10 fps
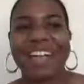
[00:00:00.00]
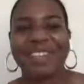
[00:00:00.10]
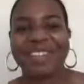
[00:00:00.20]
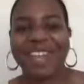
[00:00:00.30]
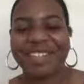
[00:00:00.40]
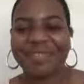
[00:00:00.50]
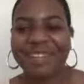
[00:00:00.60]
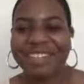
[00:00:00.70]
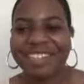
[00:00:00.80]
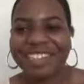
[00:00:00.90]
as
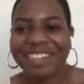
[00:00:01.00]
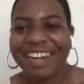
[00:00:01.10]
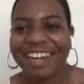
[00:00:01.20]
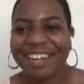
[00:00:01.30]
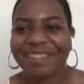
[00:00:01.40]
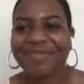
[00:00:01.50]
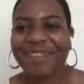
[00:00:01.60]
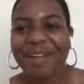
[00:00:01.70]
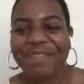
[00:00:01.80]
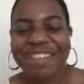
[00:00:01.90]
we kind of
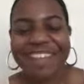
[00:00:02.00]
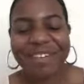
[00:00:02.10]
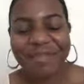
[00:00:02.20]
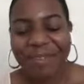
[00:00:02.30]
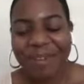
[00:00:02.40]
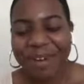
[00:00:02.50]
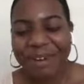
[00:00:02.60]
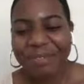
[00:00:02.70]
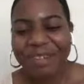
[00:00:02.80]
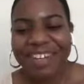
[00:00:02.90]
wrap the interview
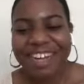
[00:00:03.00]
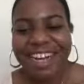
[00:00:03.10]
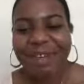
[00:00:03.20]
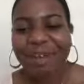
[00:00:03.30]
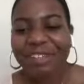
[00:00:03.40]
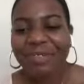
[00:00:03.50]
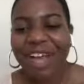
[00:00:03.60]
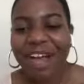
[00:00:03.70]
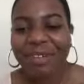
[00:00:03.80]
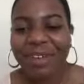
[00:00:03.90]
up, I do
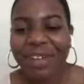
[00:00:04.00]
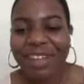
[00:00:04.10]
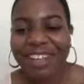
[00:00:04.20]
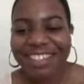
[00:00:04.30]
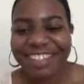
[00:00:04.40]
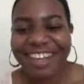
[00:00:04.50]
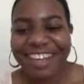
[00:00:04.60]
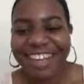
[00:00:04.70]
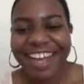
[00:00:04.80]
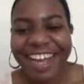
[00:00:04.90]
have a yeah
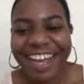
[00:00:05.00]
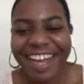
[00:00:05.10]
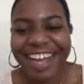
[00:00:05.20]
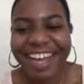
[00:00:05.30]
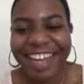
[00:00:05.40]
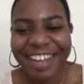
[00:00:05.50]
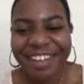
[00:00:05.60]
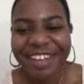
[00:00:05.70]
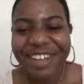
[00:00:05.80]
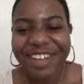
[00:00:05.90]
a,